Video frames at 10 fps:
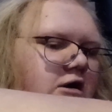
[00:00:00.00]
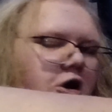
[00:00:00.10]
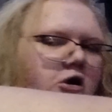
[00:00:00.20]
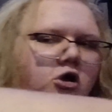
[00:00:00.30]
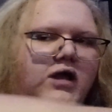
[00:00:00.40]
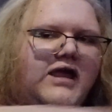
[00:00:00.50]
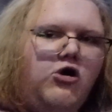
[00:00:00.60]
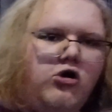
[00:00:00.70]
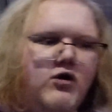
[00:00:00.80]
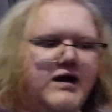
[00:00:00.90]
or like
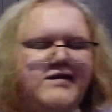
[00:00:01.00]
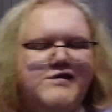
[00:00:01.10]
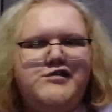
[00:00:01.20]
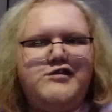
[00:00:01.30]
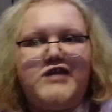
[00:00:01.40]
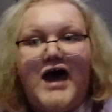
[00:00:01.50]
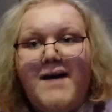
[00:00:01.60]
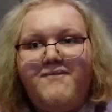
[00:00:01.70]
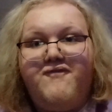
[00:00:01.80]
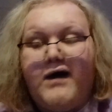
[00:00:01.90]
are going to
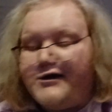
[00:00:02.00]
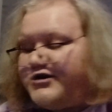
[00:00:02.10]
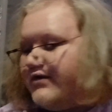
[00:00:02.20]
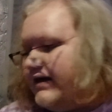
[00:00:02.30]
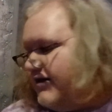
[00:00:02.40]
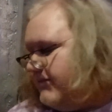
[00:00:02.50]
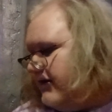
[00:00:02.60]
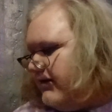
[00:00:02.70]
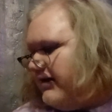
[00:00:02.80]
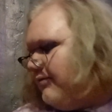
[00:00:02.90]
stop fostering
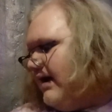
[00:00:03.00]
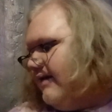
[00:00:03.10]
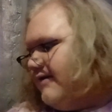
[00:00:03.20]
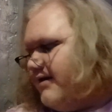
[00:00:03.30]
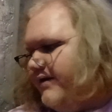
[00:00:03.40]
community, rather,